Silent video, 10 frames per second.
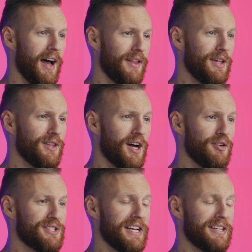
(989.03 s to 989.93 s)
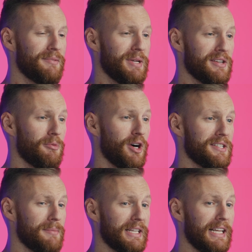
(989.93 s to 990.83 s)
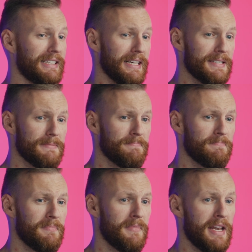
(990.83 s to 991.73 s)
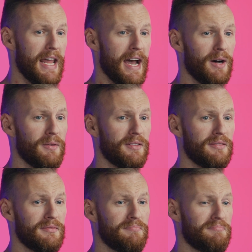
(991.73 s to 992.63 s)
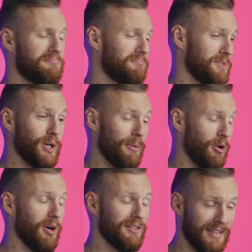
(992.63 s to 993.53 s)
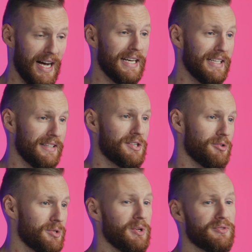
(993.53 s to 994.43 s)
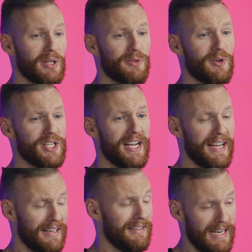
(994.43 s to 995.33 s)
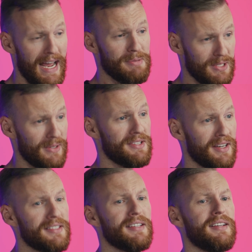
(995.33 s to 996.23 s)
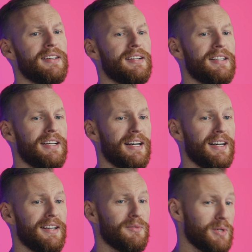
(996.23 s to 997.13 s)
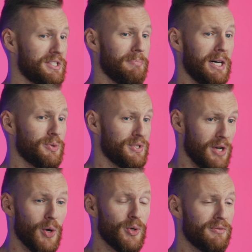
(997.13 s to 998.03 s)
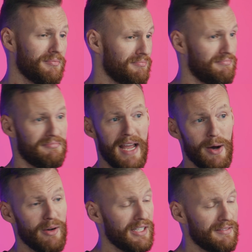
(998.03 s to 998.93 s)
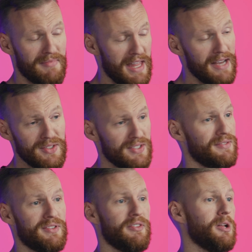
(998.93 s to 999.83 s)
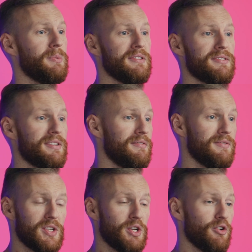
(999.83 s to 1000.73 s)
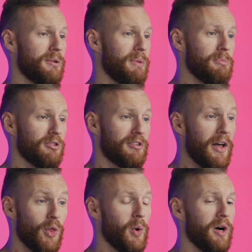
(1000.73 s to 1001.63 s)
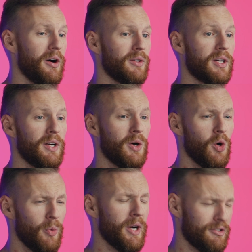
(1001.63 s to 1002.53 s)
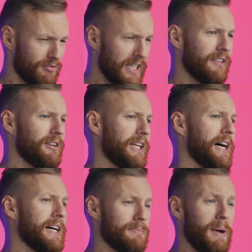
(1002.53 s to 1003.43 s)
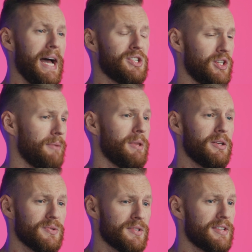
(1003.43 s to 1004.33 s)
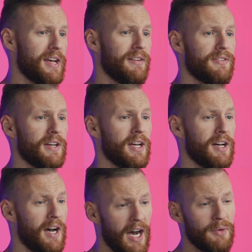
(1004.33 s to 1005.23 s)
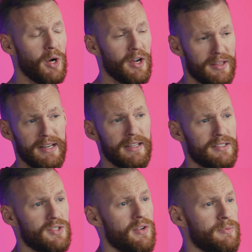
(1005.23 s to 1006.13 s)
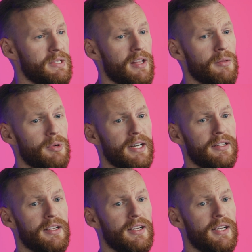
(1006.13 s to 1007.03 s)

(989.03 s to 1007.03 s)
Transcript: I think the current state can be summarized something like this. Now, don't get me wrong, I did incident response for Log4j and it absolutely sucked. Once the bug was known, however, thousands of developers and security people around the world all worked really, really hard to patch and keep their users safe. Hard work that I think deserves to be celebrated.